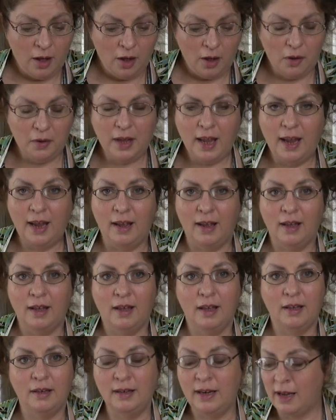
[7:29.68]
Okay,
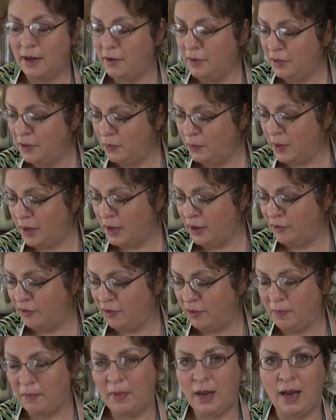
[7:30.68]
now that
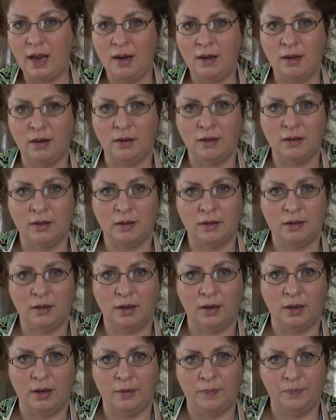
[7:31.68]
we've made
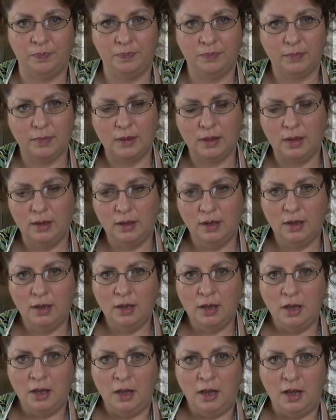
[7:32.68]
our
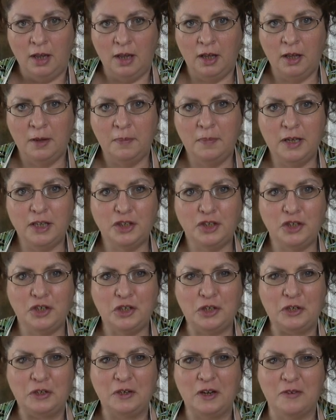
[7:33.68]

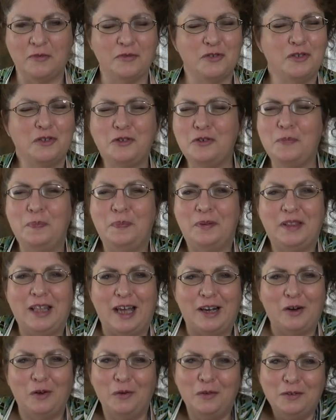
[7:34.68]
mixture of goop
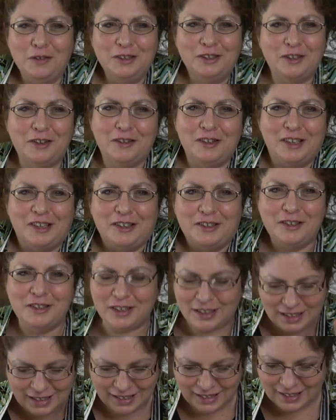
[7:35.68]
that holds all the
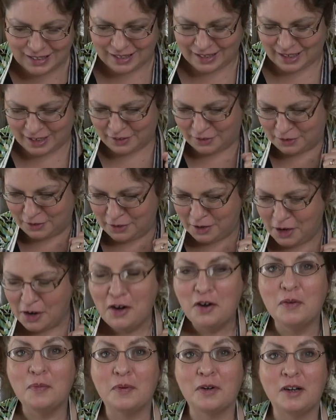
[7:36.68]
goodness together,
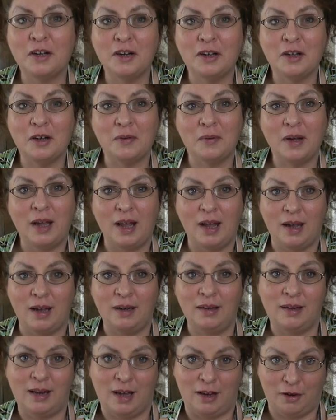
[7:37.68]
we're going to go ahead
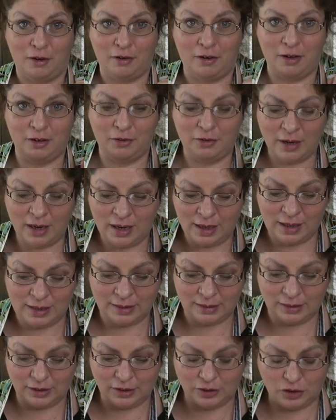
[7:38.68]
and add our
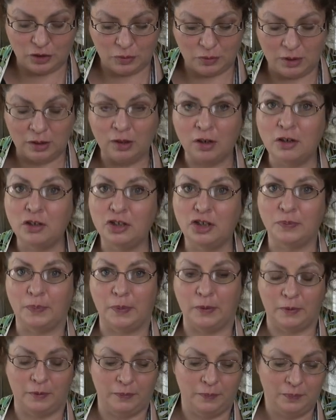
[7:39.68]
ingredients to a large
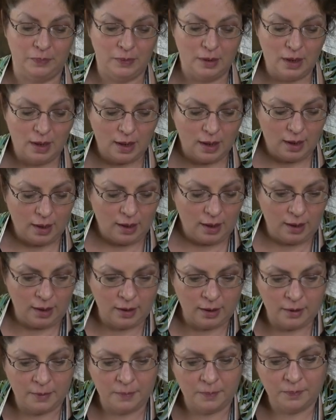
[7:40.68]
bowl.
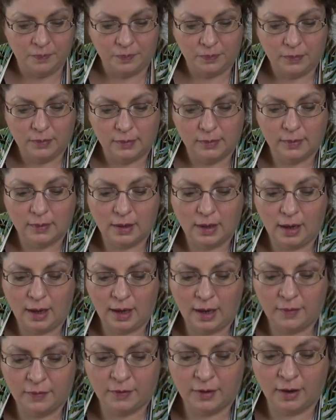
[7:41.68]
I've